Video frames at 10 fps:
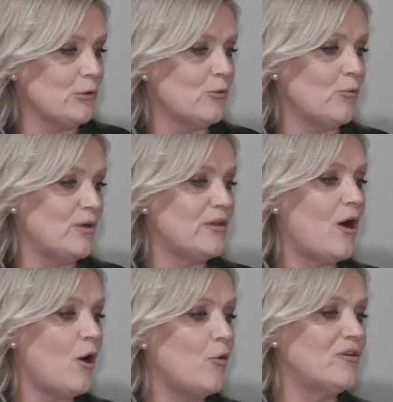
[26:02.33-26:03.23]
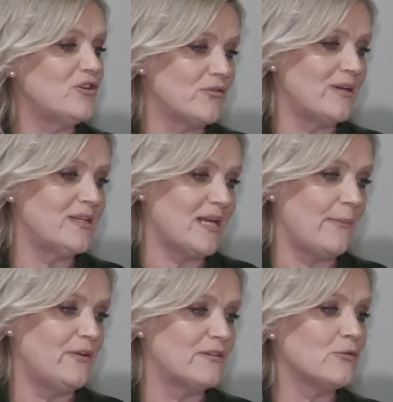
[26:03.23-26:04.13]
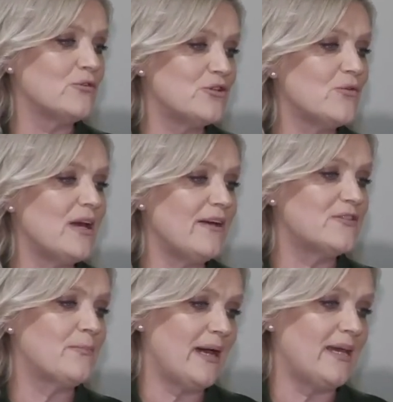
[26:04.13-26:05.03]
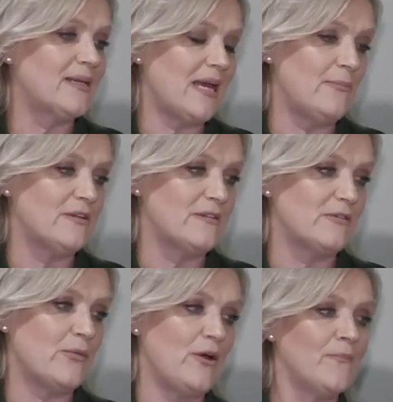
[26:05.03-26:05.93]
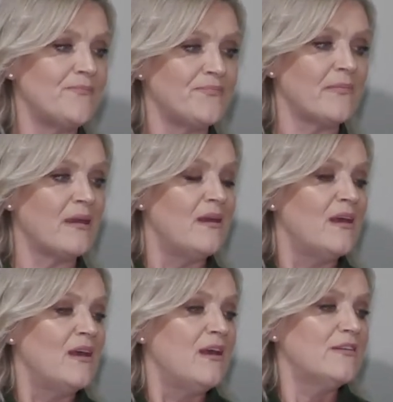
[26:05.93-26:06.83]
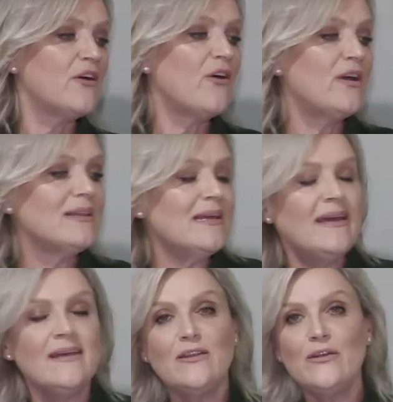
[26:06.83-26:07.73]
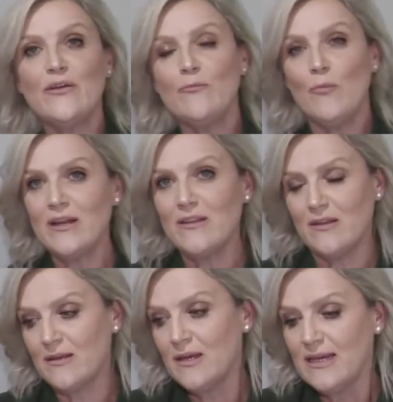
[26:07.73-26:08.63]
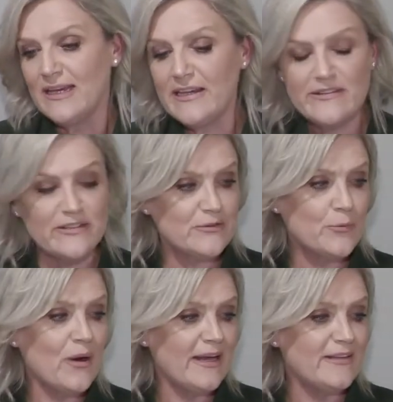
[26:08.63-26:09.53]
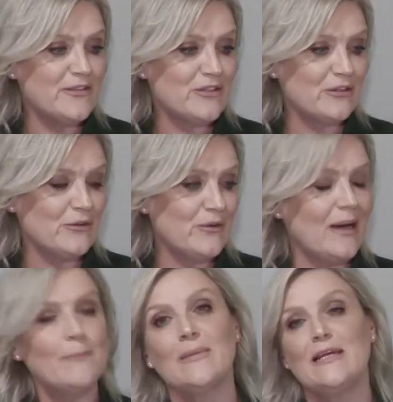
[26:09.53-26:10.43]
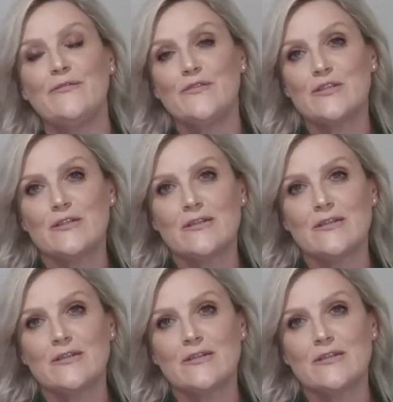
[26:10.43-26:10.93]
with older trend cabinets, or do I have to paint cabinets as well? So Leanne, you know, one of the easiest ways to uplift